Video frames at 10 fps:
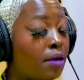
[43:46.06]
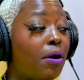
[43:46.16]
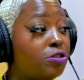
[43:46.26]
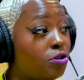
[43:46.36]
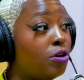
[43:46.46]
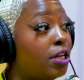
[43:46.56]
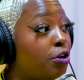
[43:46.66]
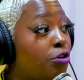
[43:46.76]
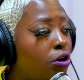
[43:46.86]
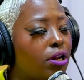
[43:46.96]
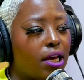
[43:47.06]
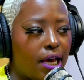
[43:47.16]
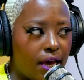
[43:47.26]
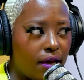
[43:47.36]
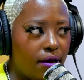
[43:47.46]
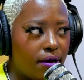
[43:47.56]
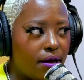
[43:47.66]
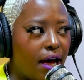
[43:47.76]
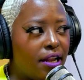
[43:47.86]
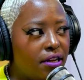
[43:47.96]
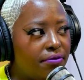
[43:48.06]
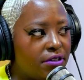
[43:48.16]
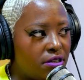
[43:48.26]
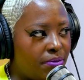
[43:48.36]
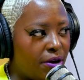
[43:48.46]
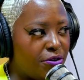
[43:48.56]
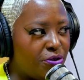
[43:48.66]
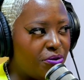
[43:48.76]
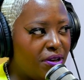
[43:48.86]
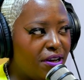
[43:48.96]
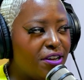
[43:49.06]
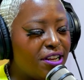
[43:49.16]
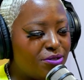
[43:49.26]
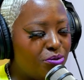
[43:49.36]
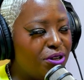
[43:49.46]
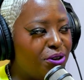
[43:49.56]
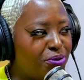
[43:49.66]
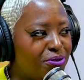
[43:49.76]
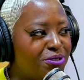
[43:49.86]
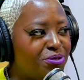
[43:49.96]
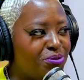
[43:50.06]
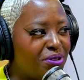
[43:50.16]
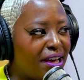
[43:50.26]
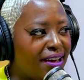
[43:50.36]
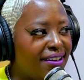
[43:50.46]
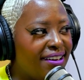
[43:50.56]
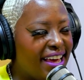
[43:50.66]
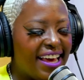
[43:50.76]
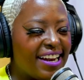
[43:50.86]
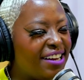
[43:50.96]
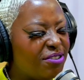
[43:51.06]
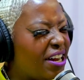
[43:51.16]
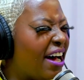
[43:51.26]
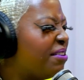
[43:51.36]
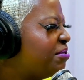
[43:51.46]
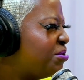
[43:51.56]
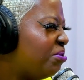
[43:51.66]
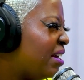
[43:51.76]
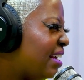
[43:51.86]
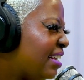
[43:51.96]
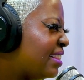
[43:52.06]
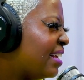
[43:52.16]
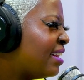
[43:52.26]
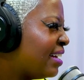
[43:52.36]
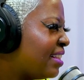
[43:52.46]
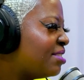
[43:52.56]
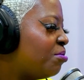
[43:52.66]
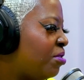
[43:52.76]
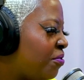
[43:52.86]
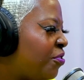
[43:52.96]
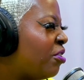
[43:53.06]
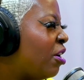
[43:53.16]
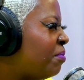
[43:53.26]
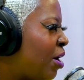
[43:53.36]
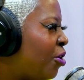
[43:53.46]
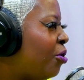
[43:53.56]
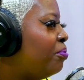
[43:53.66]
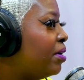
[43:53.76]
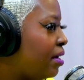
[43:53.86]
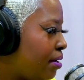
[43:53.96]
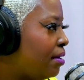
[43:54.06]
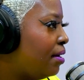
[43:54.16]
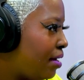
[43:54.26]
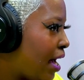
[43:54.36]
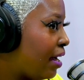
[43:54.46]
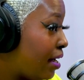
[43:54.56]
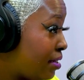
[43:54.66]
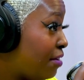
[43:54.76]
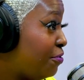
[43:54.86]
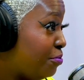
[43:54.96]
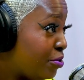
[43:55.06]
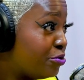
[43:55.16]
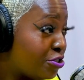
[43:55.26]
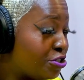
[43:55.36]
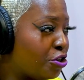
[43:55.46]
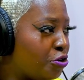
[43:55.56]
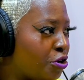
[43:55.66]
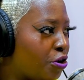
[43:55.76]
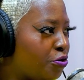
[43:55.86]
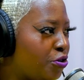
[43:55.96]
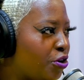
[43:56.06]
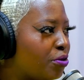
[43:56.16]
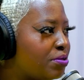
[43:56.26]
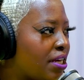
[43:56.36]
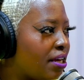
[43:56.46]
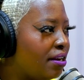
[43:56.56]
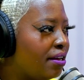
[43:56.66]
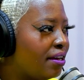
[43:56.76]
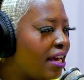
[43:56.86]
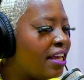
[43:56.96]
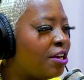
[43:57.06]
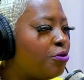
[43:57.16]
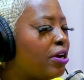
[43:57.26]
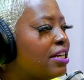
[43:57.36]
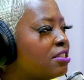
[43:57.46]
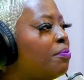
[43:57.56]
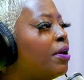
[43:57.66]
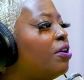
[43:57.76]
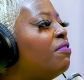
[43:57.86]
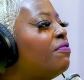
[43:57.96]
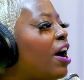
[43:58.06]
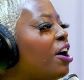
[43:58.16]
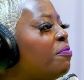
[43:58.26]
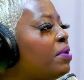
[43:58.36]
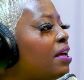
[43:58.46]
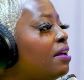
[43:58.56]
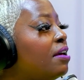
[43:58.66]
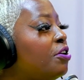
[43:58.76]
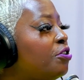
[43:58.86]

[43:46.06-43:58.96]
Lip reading: And I'm also going to let her know, like, hey, I love this about you. That's really cool that you do that. And I know that I don't do anything like that, so I'm going to figure out my own, but I got that from you, just so you know. Yeah. You know what I'm saying? And it creates a better environment.